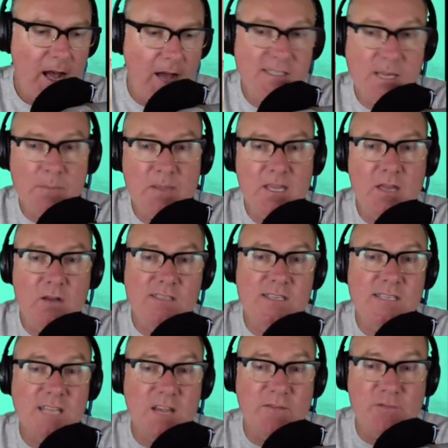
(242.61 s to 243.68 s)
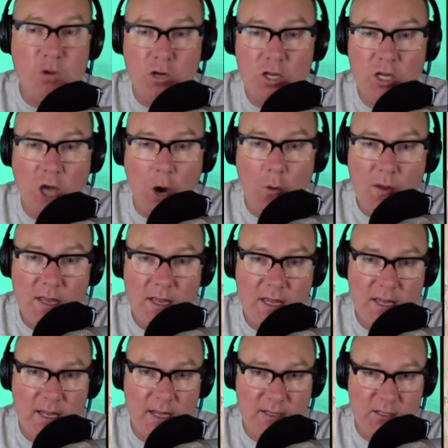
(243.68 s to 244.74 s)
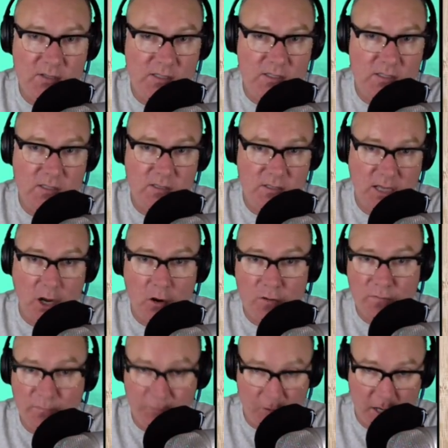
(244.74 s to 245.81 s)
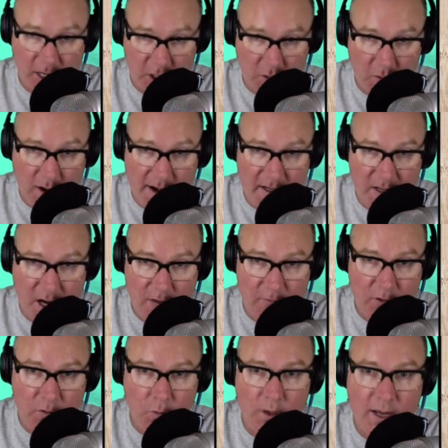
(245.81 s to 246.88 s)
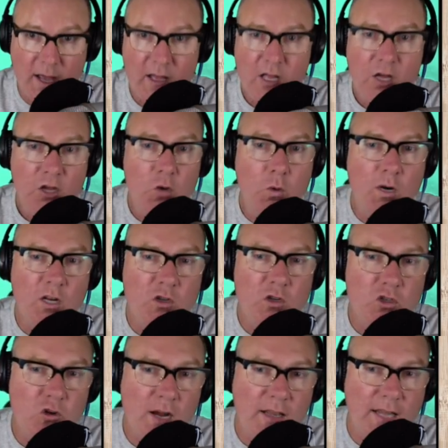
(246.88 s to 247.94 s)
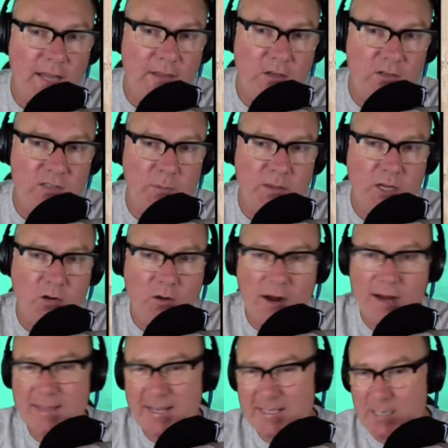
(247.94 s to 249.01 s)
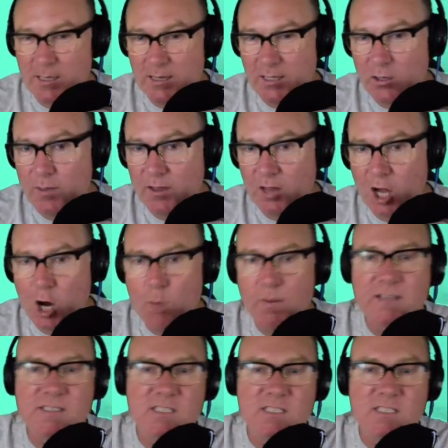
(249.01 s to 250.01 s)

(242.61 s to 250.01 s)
Something else is, if you're going to go for a crate over in the water, you want to try and land it on top of the crate. That's a little bit low, but it's